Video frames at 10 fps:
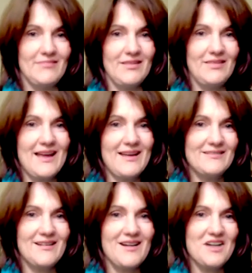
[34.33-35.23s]
that
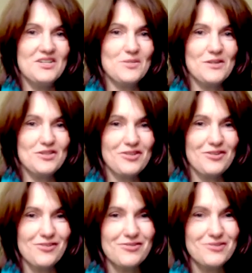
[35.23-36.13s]
I just want to show
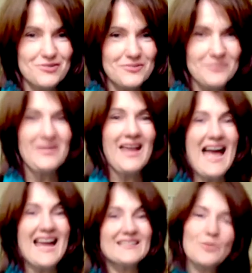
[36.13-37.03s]
you too.
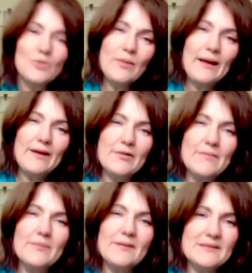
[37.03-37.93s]
And it's a good way to
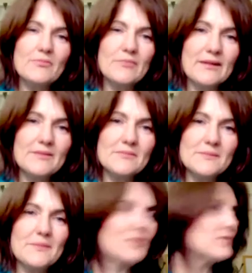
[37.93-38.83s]
remember some rhythms
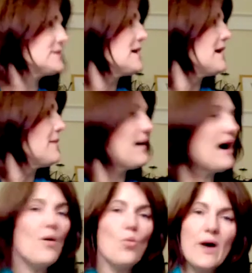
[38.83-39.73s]
because
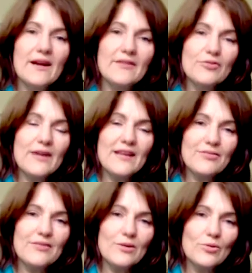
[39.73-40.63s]
part 1 of grade
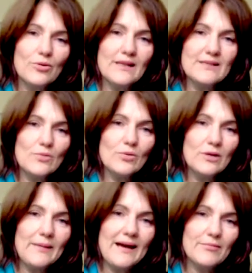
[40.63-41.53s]
3 oral is all
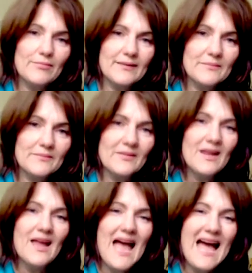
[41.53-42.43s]
about rhythm,
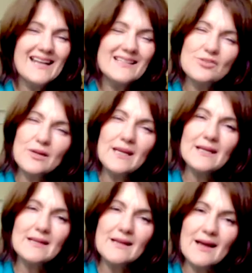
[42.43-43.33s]
and it's
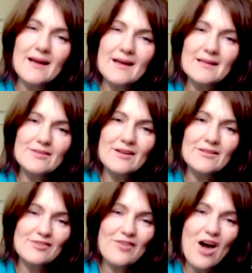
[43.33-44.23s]
tricky as you go
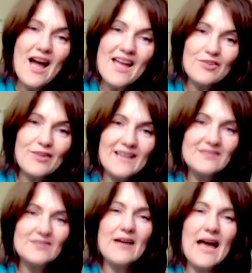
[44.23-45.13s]
to the higher grades
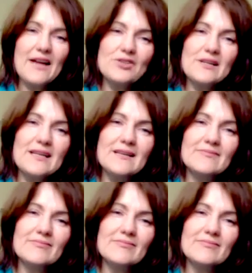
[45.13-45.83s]
to actually